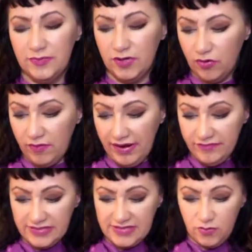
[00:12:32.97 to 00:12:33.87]
or
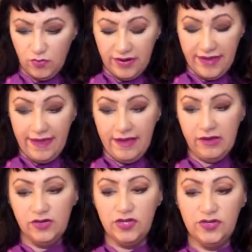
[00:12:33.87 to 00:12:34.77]
whatever didn't work
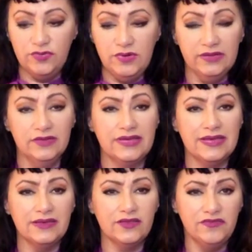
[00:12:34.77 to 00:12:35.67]
out. You are looking
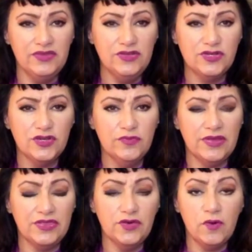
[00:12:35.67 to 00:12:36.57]
at the future with
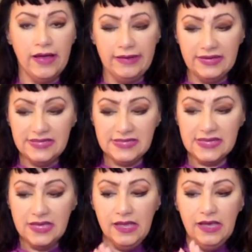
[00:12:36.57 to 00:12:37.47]
new eyes,
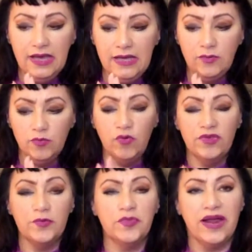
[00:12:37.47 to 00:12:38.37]
with
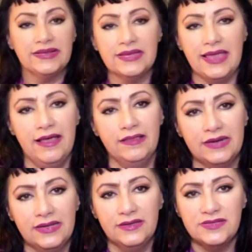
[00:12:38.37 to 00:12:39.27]
a
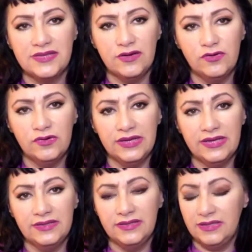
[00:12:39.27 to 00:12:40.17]
practicality. So
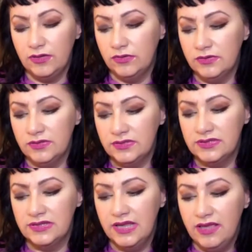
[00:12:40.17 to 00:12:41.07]
in the old
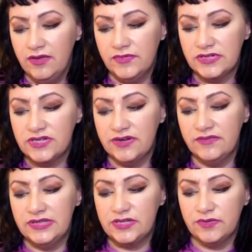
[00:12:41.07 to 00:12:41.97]
version of
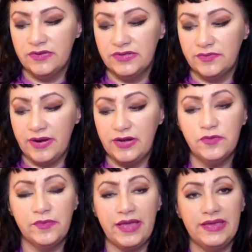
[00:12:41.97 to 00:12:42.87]
the tarot, the
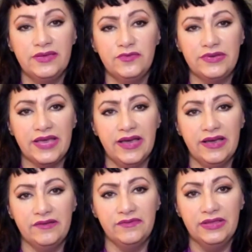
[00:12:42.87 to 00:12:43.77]
Rider-Waite, we have